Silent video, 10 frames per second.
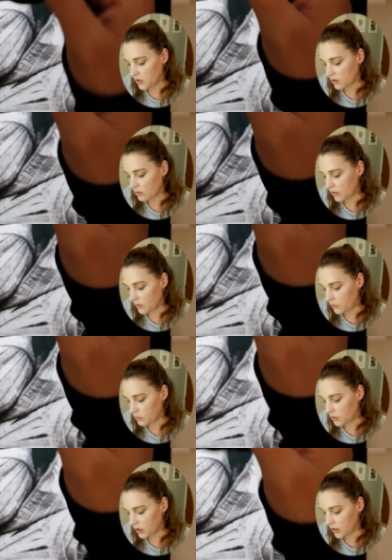So if
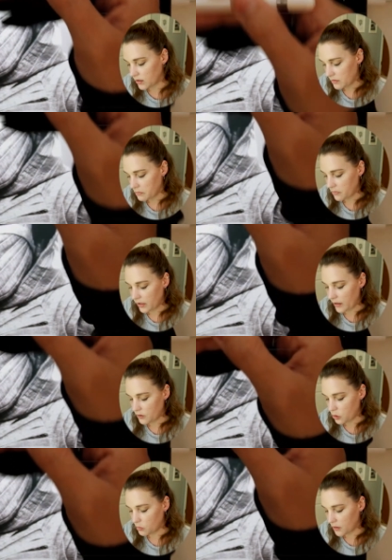your
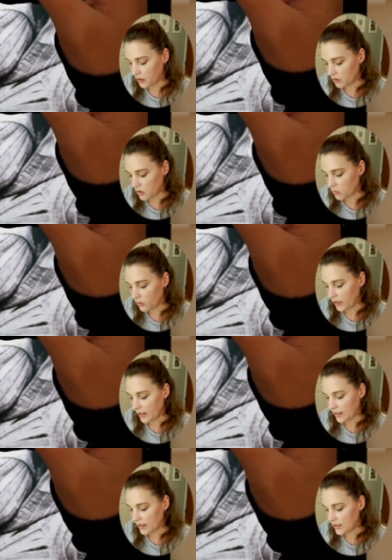left toolbar looks more
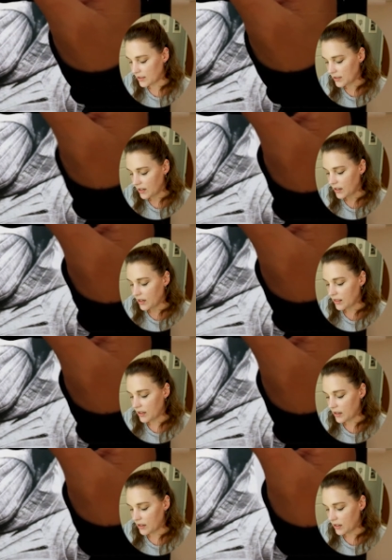like this,
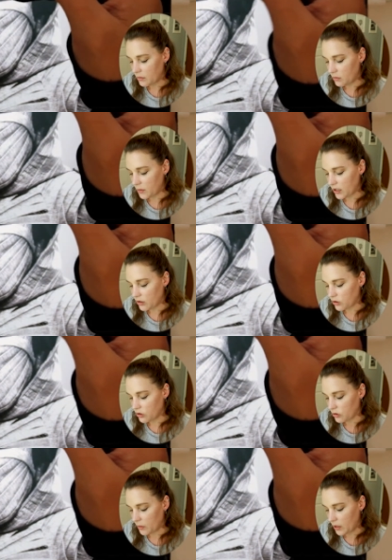then it will be under
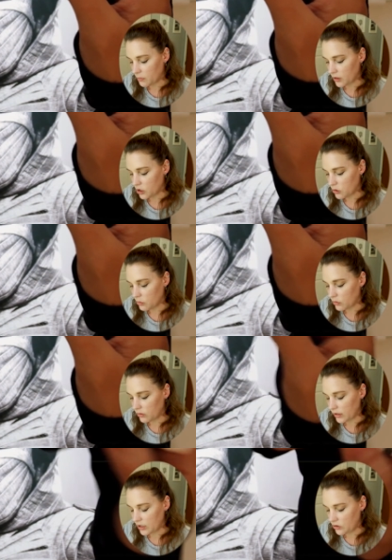your paintbrush
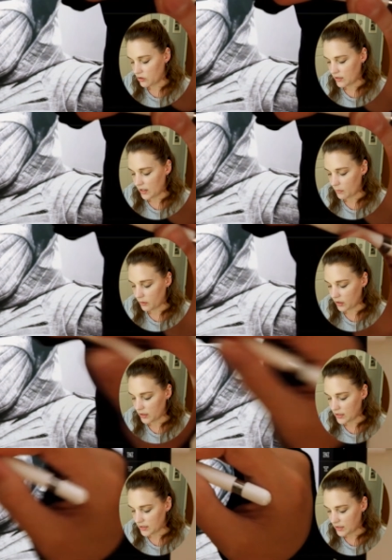tool, and you just tap on
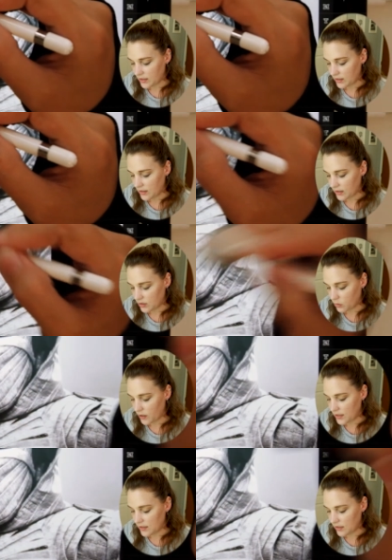it
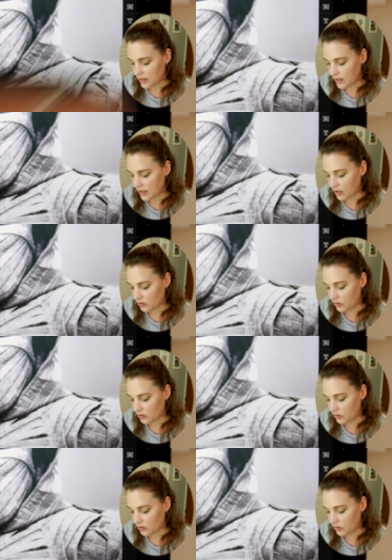twice and then